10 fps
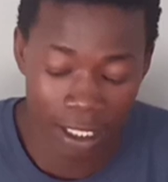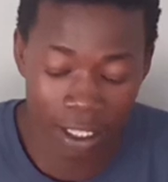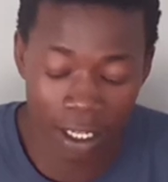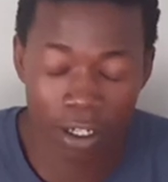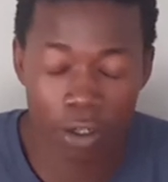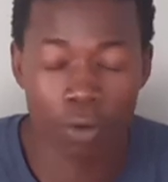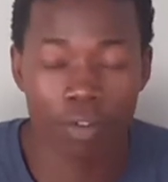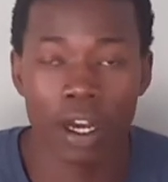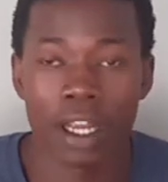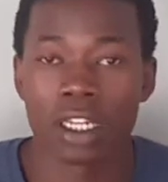then
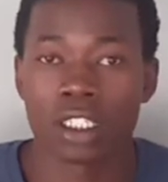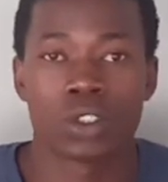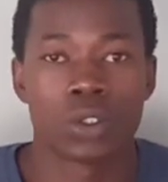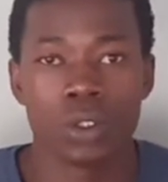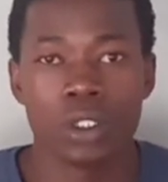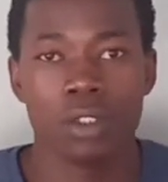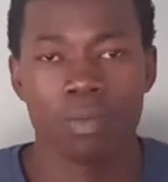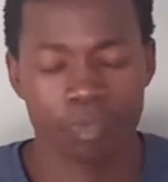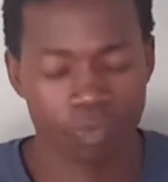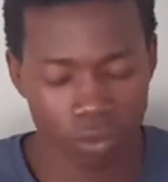you've understood
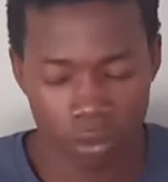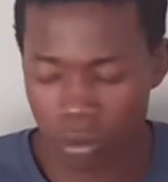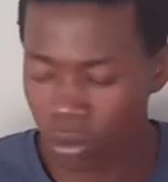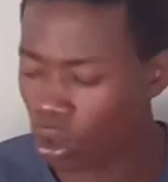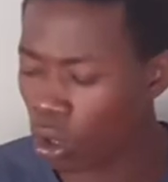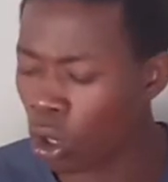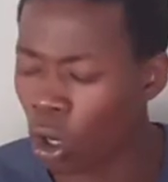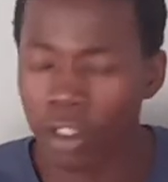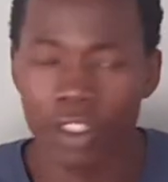all